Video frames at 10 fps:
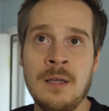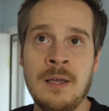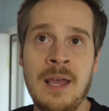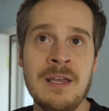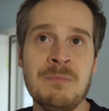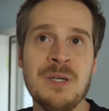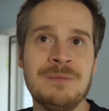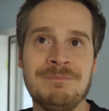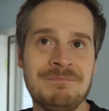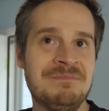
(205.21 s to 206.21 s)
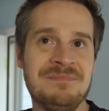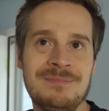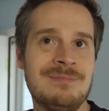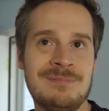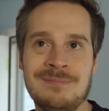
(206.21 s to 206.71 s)
Hey, but
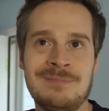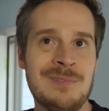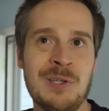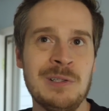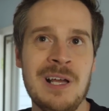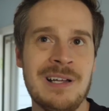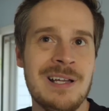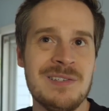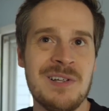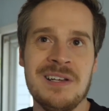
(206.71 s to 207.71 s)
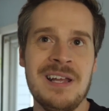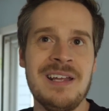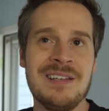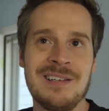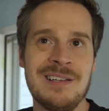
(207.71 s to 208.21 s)
good luck on
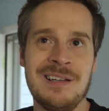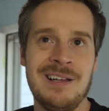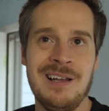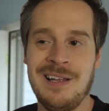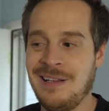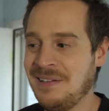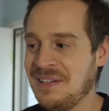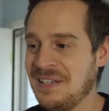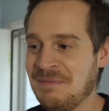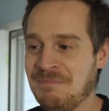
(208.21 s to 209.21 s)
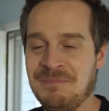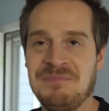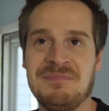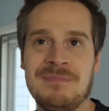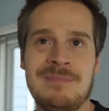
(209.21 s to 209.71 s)
Sunday. I'll
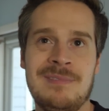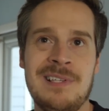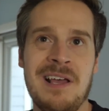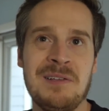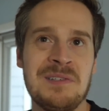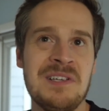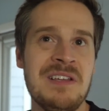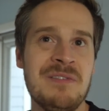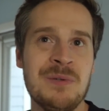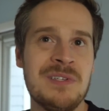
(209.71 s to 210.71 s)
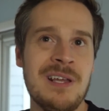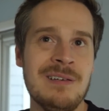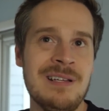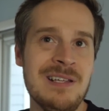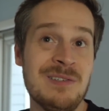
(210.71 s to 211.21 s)
tell Steve you
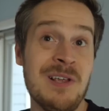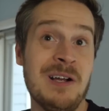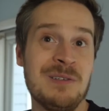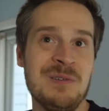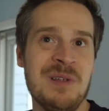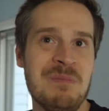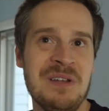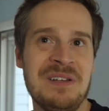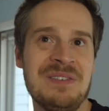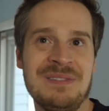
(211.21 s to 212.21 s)
said he sucks or something.